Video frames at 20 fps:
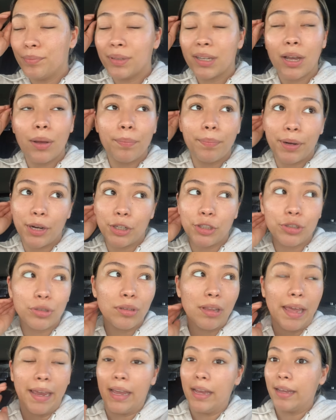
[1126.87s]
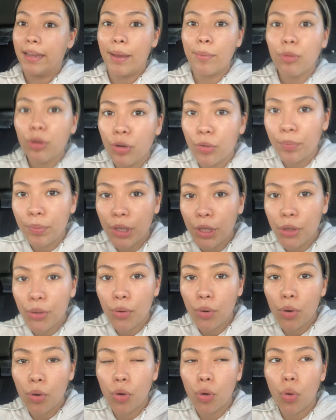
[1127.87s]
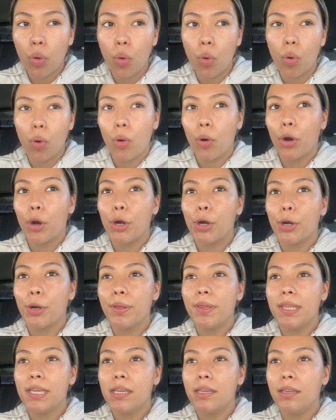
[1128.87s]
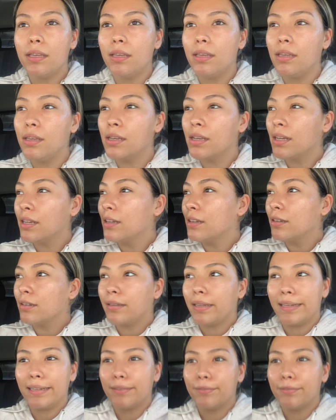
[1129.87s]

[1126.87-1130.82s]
Compared to like a chemical peel or the like